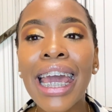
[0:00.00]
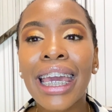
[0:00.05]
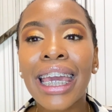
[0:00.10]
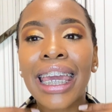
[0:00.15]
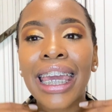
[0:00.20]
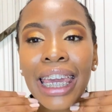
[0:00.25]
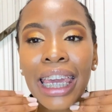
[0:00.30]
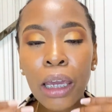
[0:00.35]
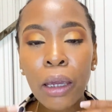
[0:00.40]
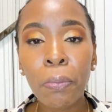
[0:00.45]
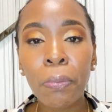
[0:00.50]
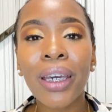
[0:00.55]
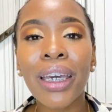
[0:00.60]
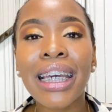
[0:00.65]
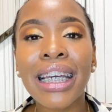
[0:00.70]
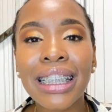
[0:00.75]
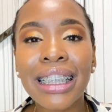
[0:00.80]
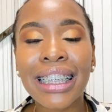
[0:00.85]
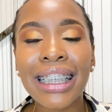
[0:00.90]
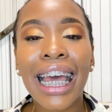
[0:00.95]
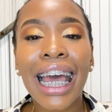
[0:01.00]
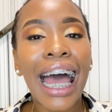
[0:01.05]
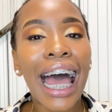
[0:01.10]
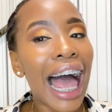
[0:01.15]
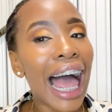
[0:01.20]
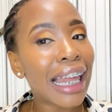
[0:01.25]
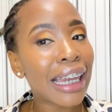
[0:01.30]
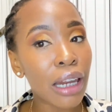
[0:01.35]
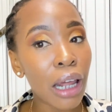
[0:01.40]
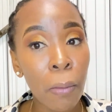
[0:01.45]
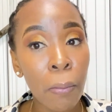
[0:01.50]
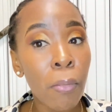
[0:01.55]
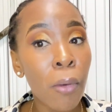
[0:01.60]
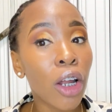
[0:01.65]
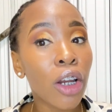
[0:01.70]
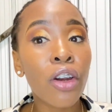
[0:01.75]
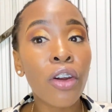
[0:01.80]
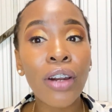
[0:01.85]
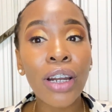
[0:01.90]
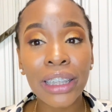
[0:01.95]
Keep it at a
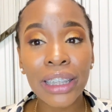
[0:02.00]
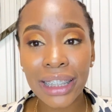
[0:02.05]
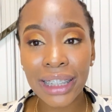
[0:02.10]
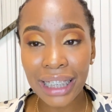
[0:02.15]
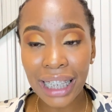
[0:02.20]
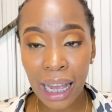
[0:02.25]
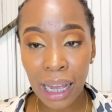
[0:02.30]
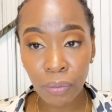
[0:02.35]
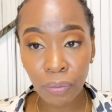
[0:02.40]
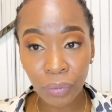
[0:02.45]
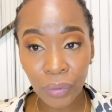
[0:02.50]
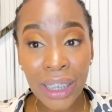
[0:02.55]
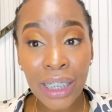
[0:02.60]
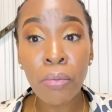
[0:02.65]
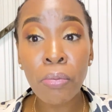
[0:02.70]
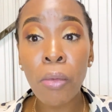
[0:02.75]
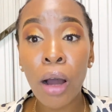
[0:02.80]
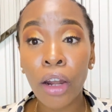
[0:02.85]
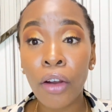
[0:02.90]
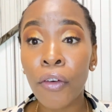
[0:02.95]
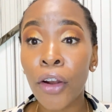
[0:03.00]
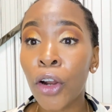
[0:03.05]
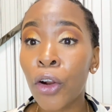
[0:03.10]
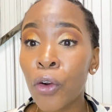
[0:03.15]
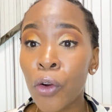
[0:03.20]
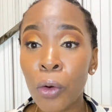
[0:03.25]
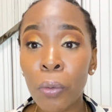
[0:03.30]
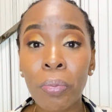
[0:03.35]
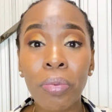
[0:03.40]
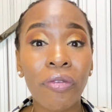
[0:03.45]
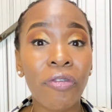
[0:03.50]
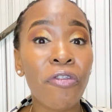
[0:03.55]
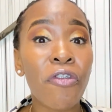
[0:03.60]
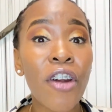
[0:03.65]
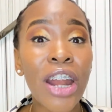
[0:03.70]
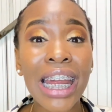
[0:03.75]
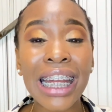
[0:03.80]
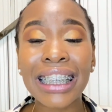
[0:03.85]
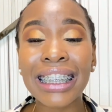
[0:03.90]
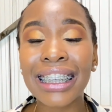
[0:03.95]
moderate in a moderate group,
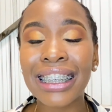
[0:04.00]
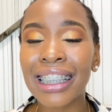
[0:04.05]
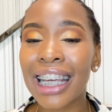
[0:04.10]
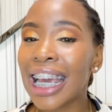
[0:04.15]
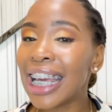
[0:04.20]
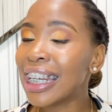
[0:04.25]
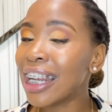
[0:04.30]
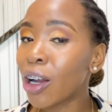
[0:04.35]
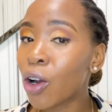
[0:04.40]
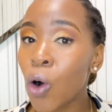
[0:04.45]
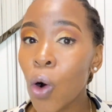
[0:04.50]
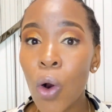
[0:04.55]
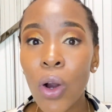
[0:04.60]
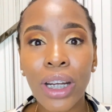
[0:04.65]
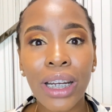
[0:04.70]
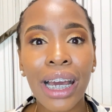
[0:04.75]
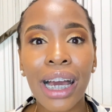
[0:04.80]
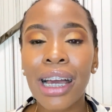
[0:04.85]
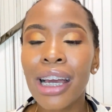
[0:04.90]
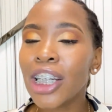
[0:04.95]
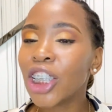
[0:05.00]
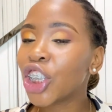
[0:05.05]
friends nakhona,